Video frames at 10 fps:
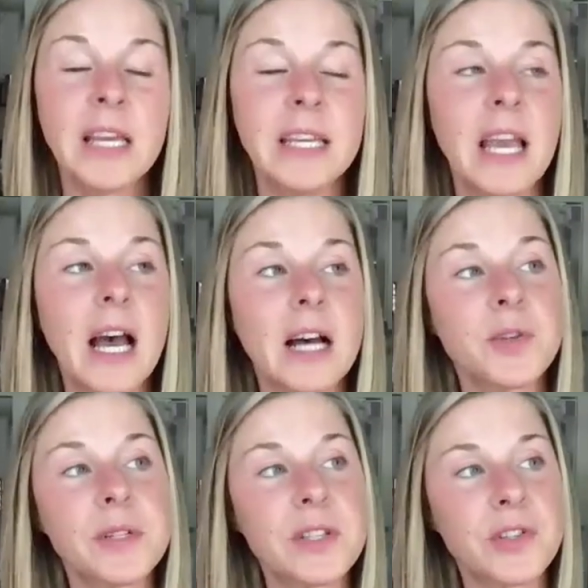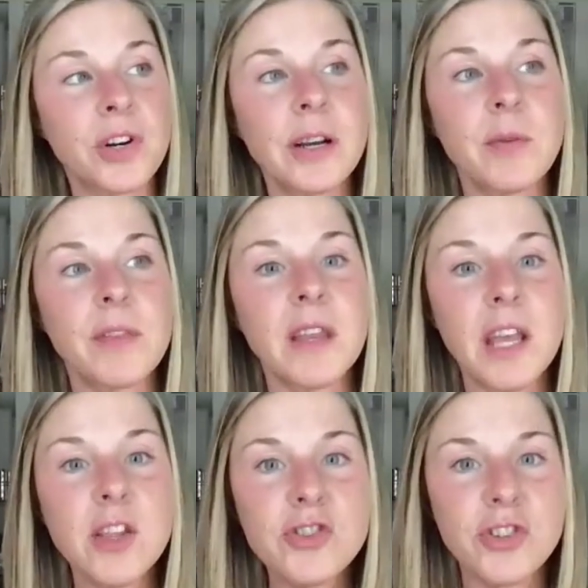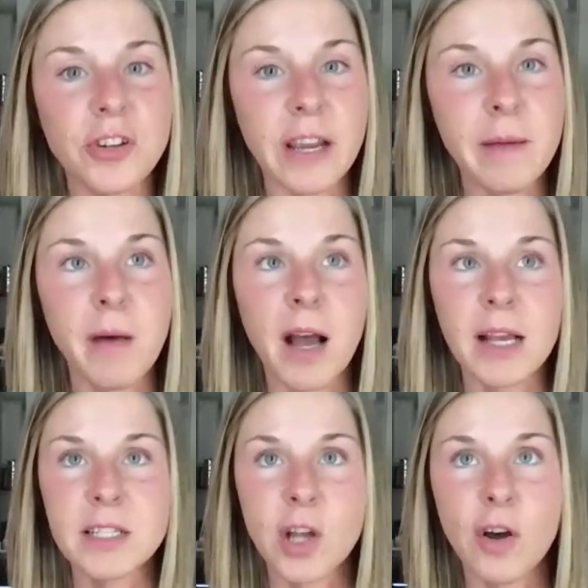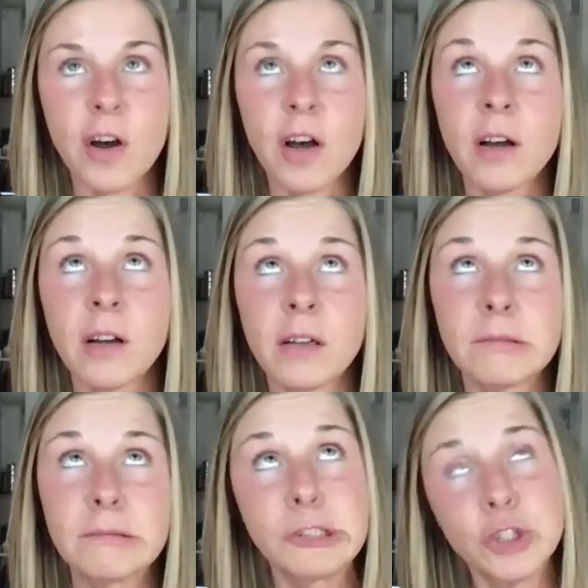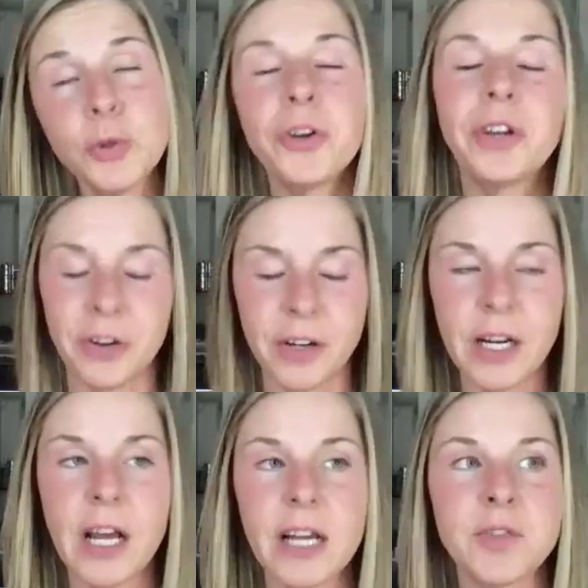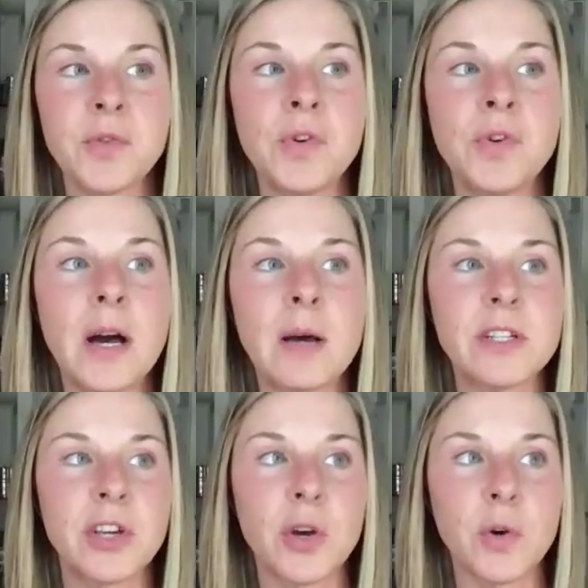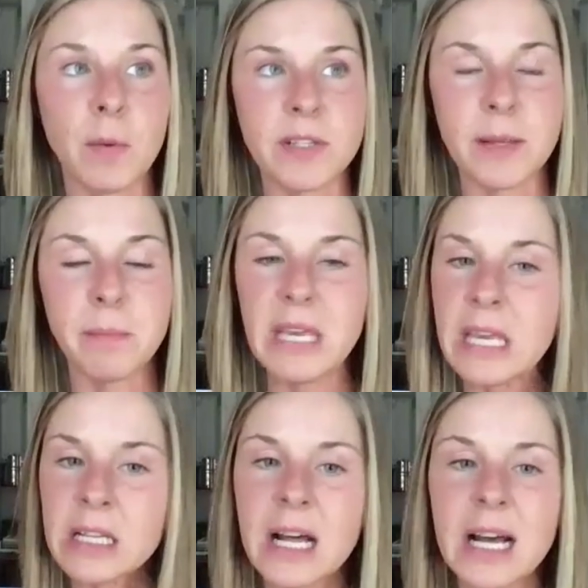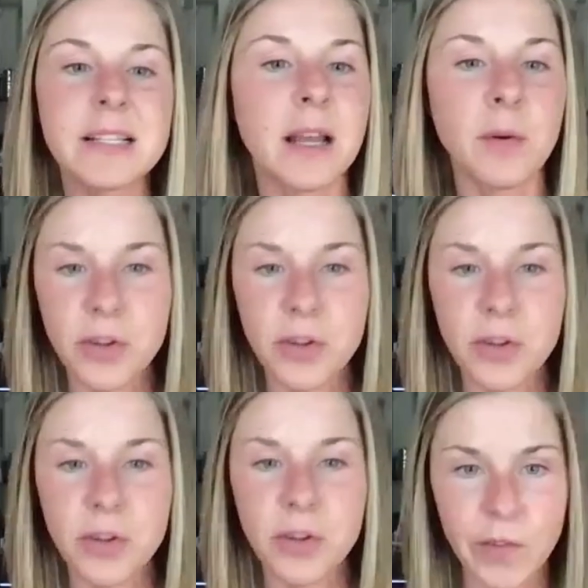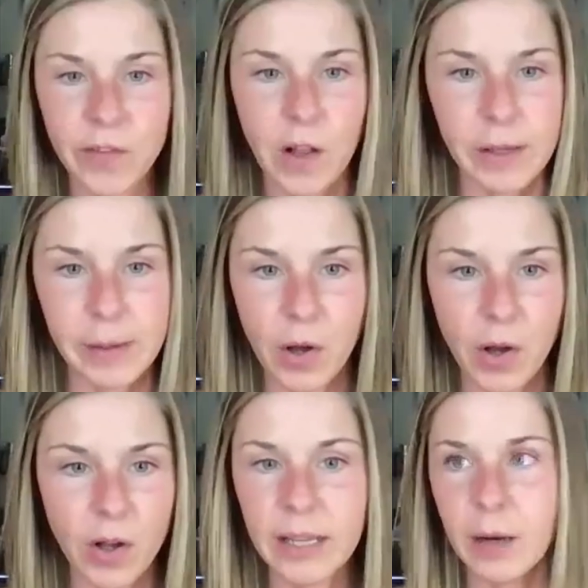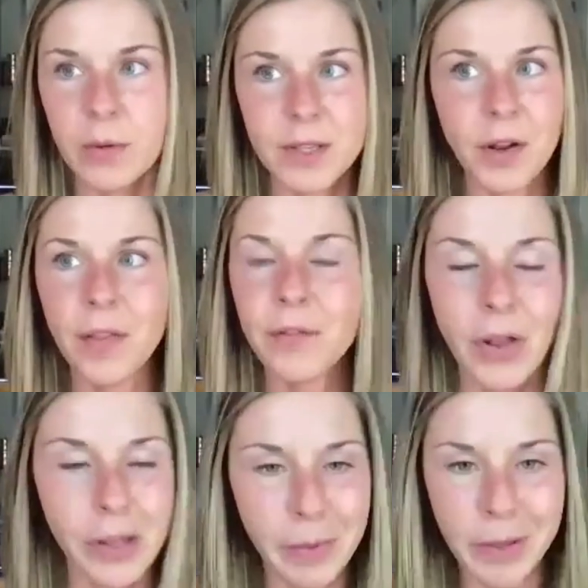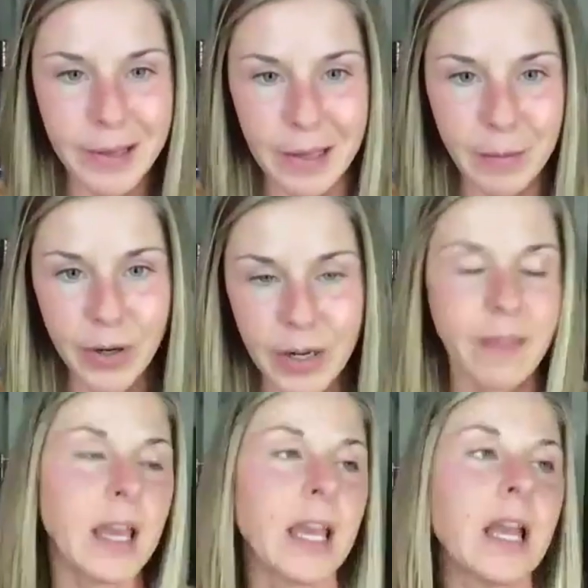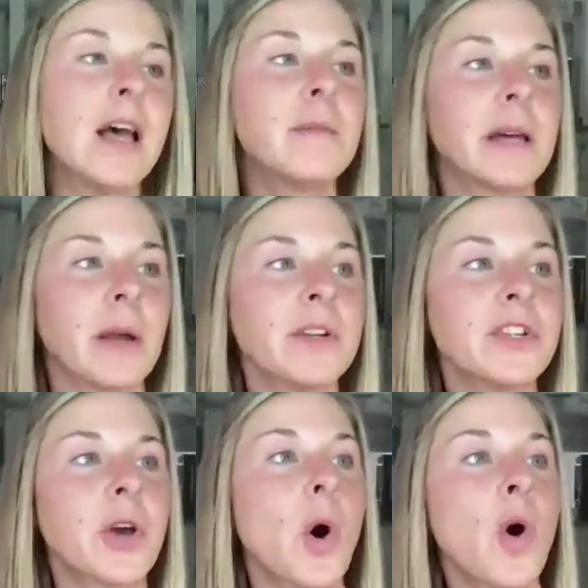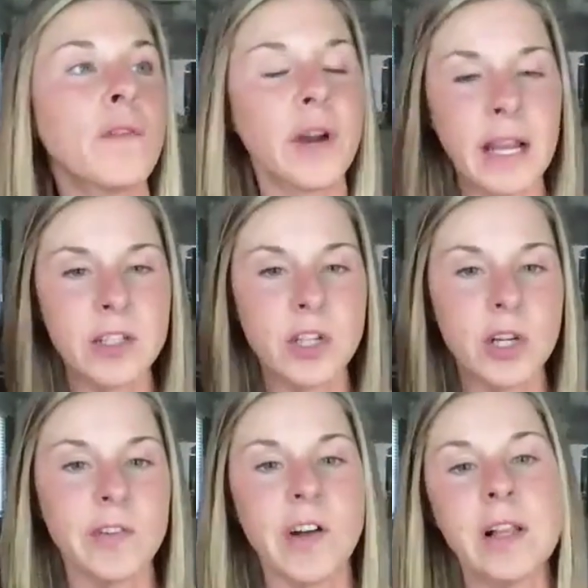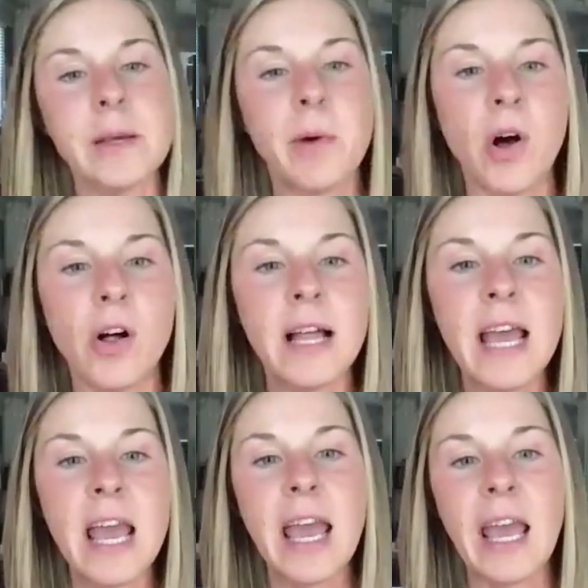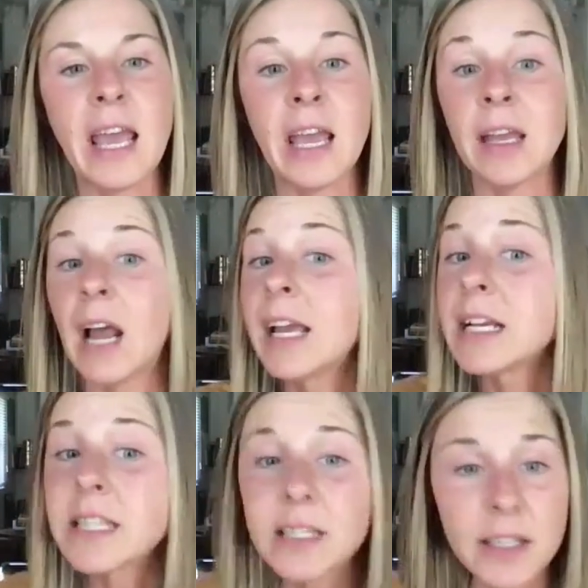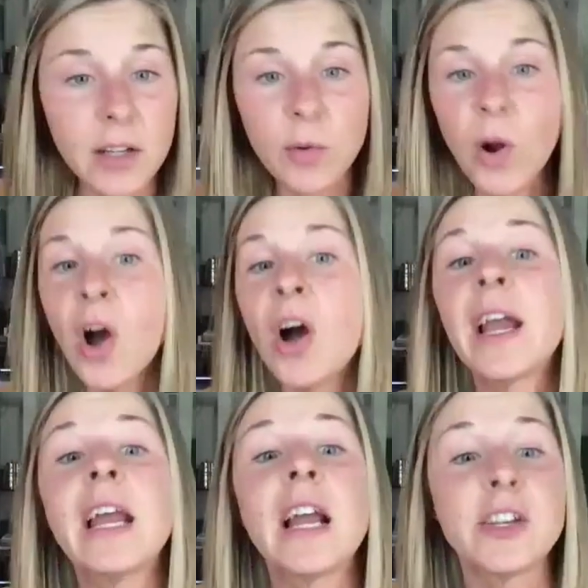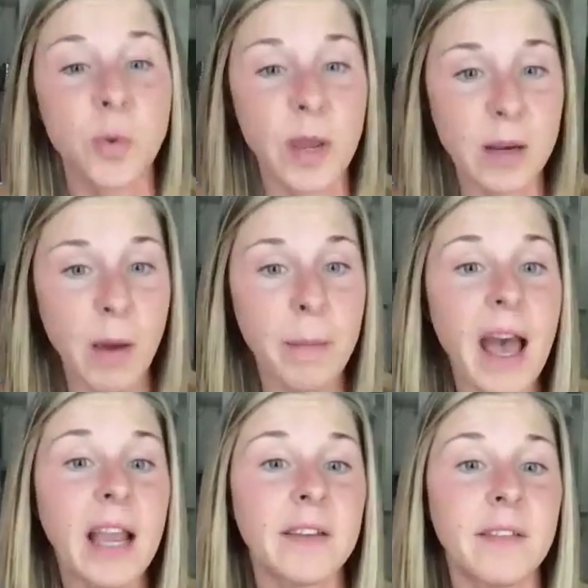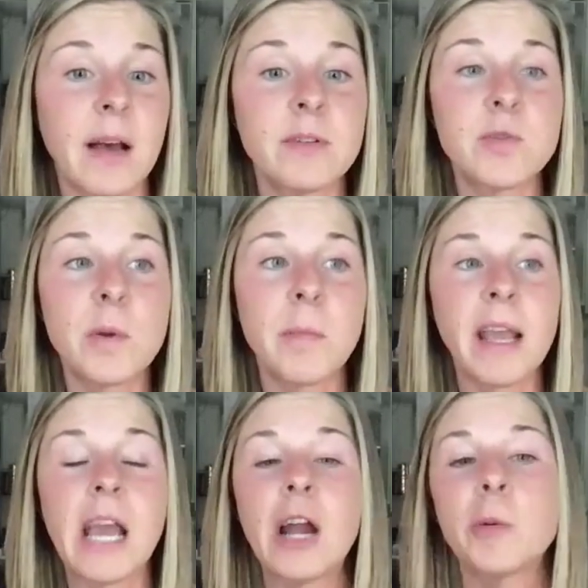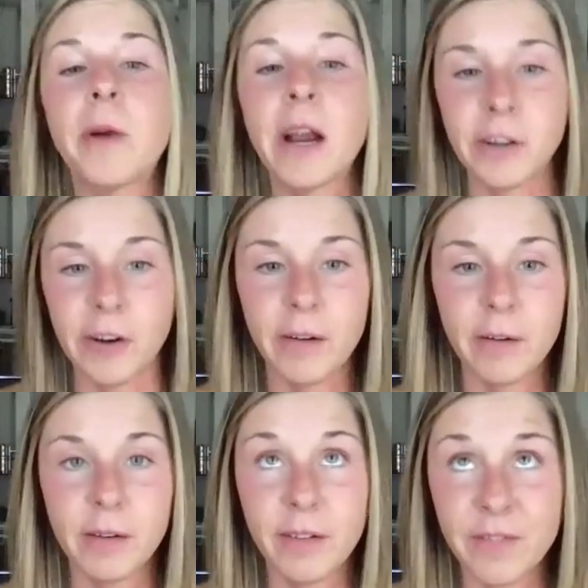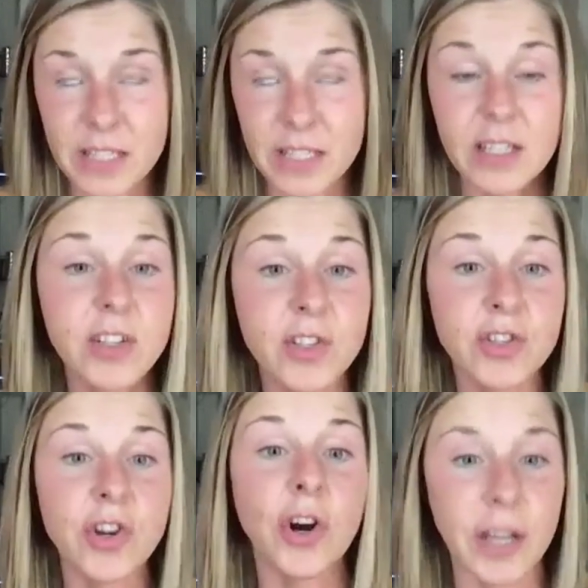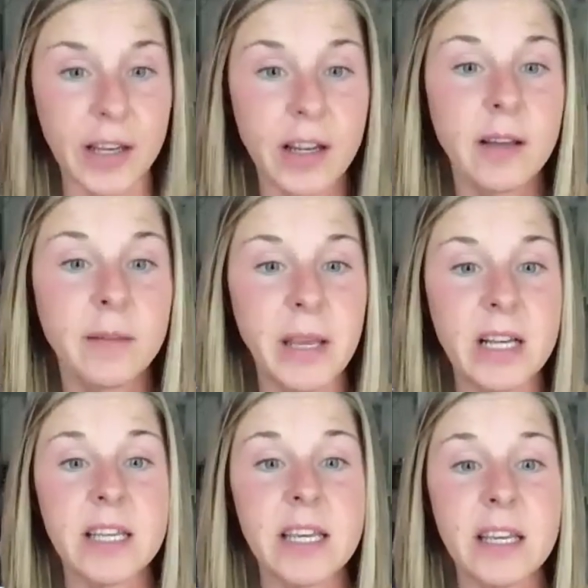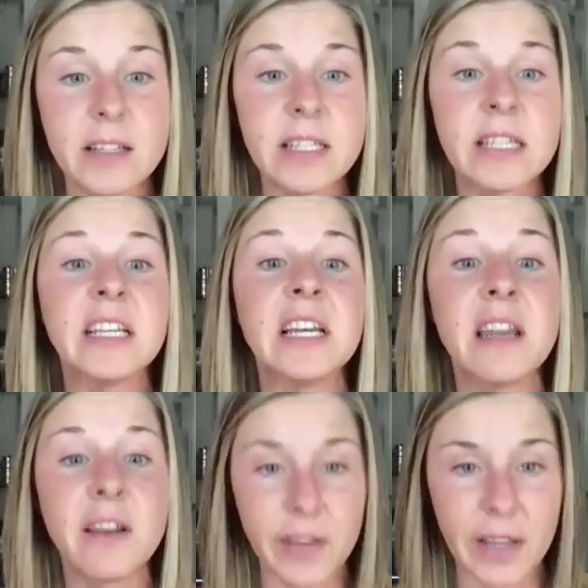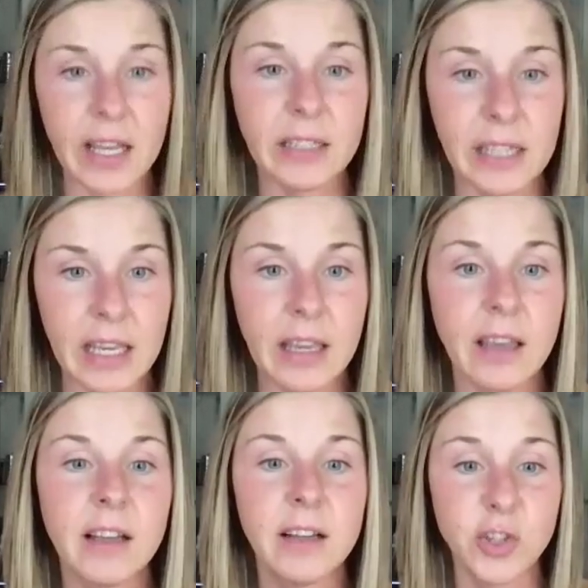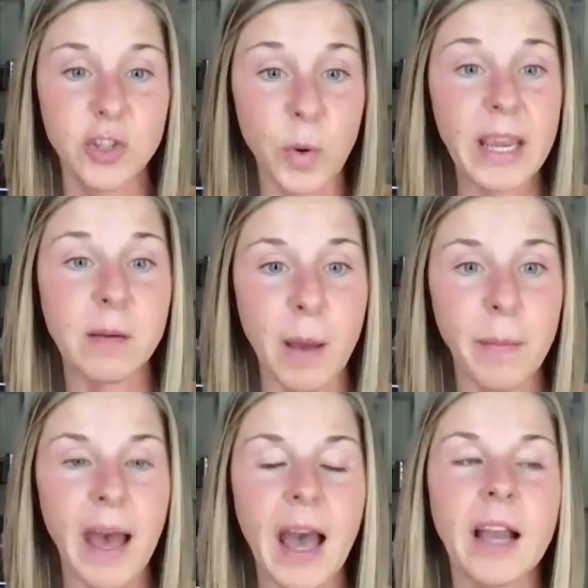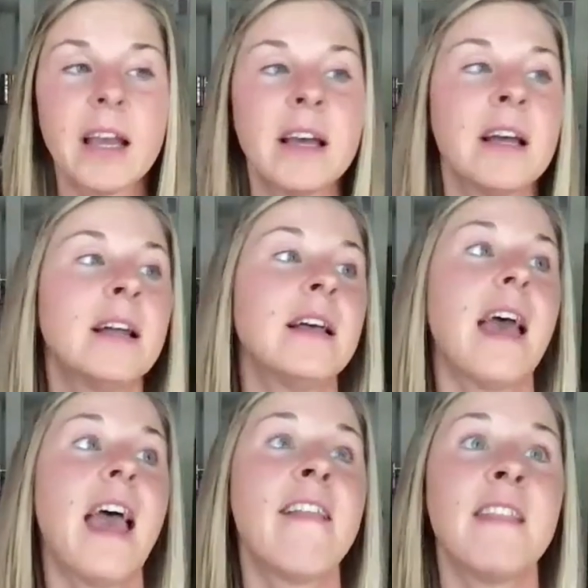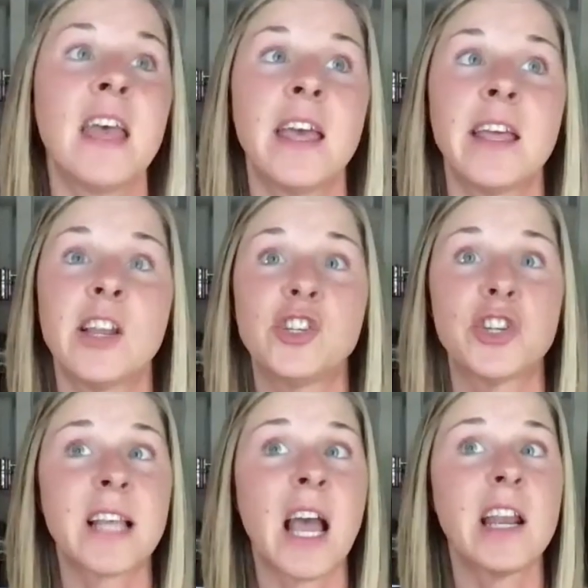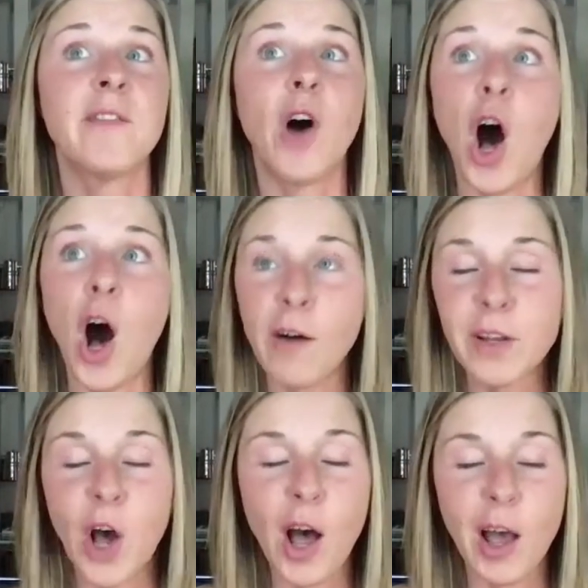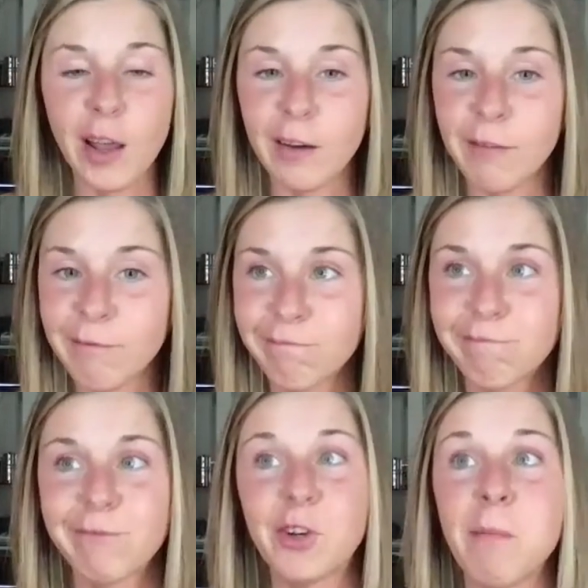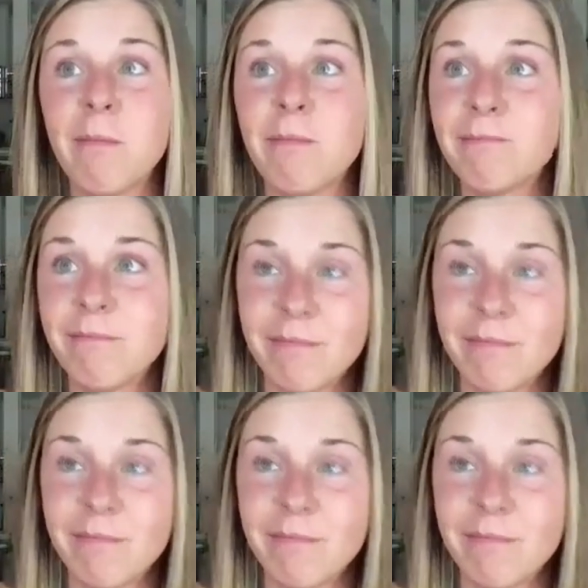Yeah, so it started with an injury my junior year in high school. I was in PE class and I went to go serve a volleyball. Like, I wasn't on the volleyball team or anything, but I went to go overhand serve a volleyball and I guess I did it wrong and I tweaked my back. And that was when my chiropractic visits started because it significantly tweaked my back. And then just kind of off and on from,